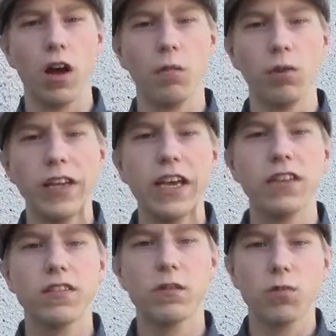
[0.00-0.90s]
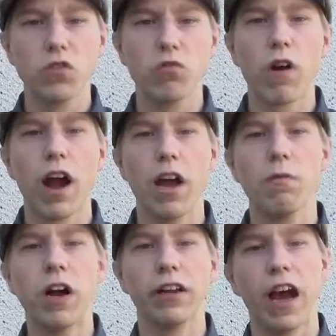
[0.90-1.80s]
Please subscribe
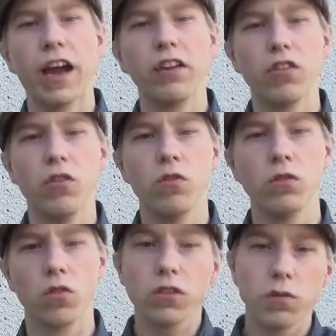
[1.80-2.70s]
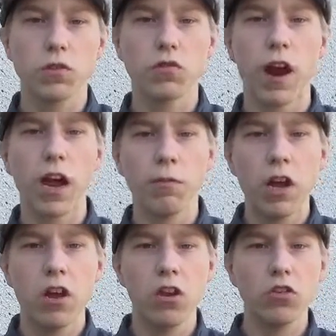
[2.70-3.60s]
on iTunes or subscribe
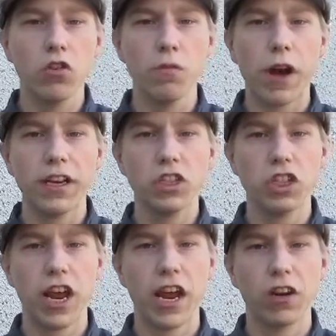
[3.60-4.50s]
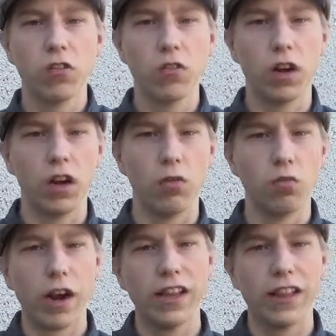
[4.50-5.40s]
to my channel.
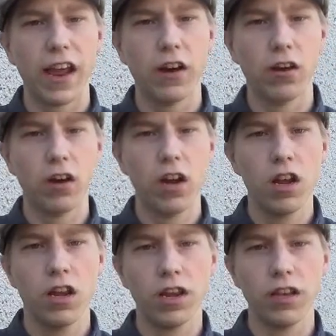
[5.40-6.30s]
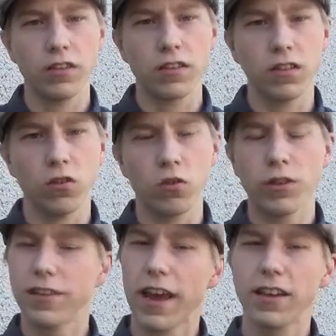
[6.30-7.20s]
Right there is the little
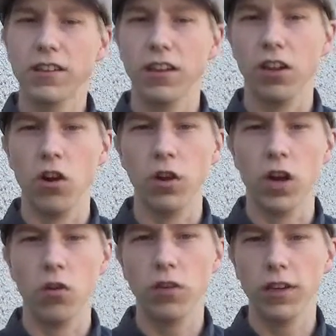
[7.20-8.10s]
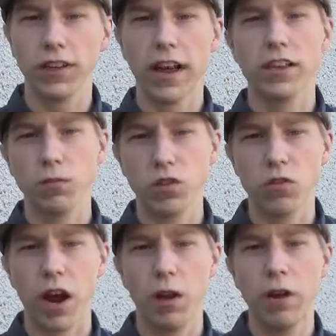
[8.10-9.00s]
Chris Gaskin logo. Click that,
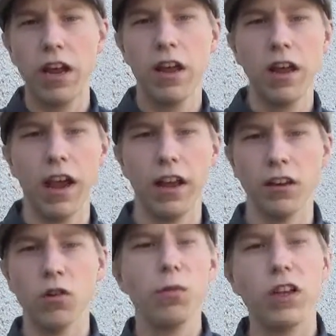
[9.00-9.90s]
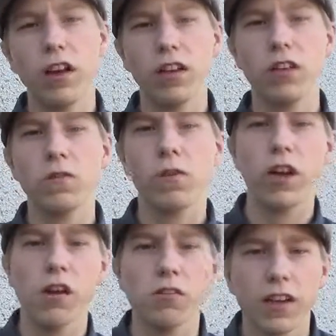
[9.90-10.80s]
subscribe, and you'll be getting these
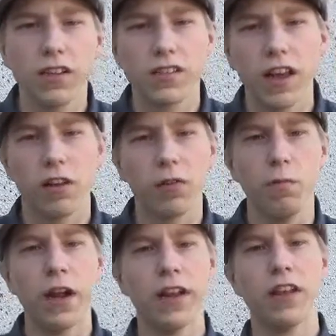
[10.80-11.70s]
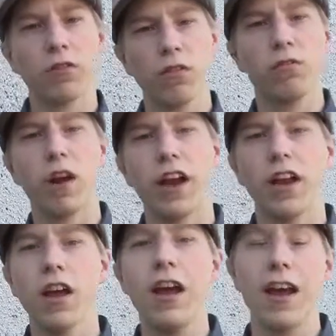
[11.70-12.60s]
videos, like I said, every Monday through
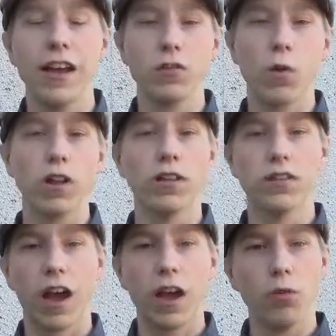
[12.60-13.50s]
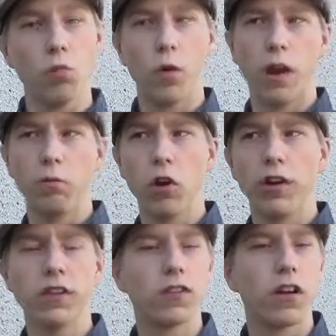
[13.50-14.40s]
Friday, as well as I am going
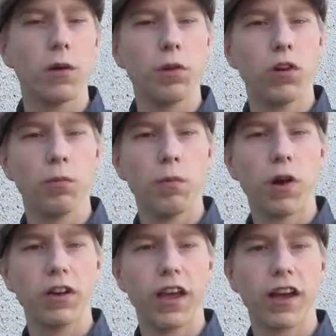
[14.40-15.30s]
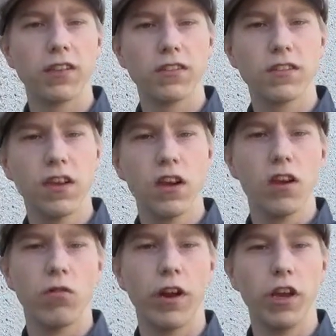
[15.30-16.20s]
to start uploading my podcasts
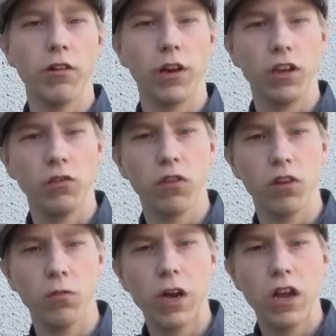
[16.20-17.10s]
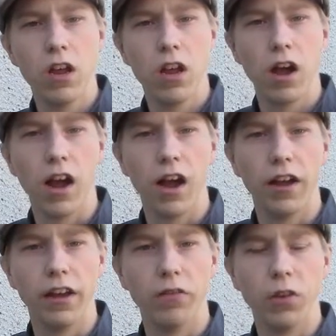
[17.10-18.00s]
right here on YouTube.
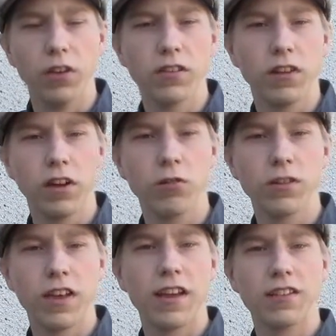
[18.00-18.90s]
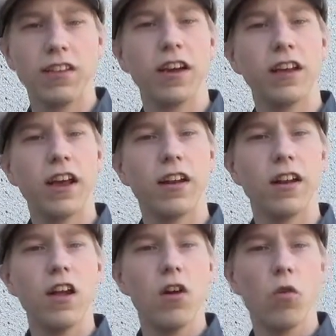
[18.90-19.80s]
If you listen on chrisgaskin.net
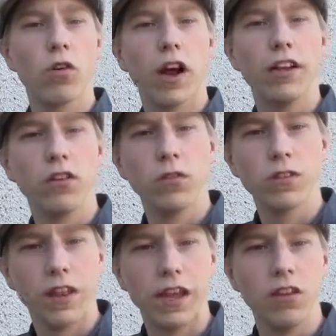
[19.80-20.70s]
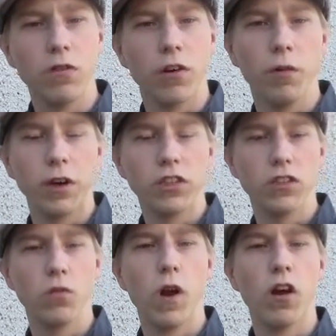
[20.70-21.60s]
or iTunes, thank you very much
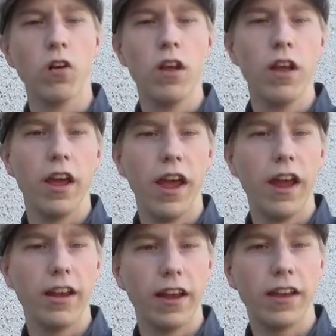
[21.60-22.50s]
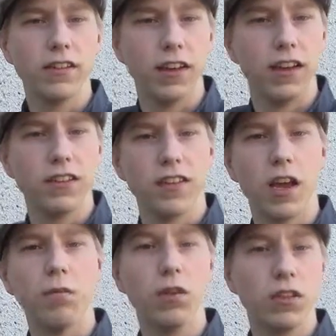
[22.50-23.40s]
as well. And as I did
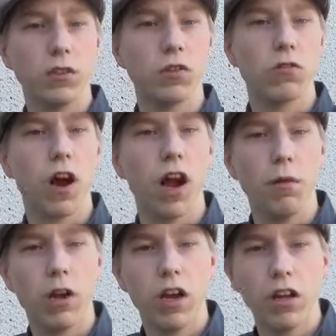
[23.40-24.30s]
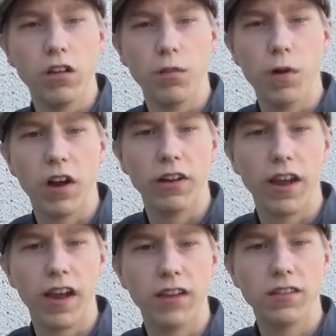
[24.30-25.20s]
say, please subscribe to the
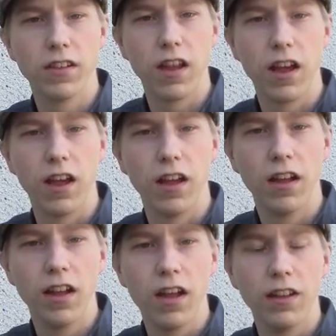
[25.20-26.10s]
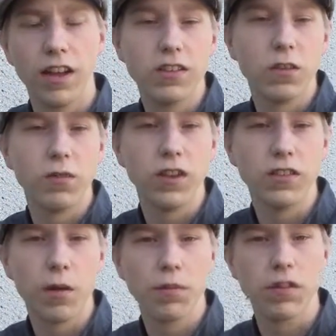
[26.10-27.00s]
podcast. That's it for this
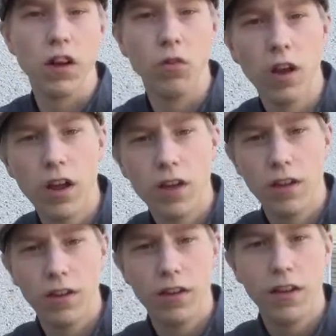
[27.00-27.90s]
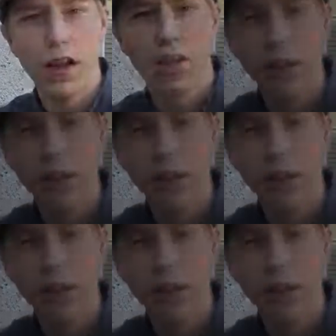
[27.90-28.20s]
episode. Have a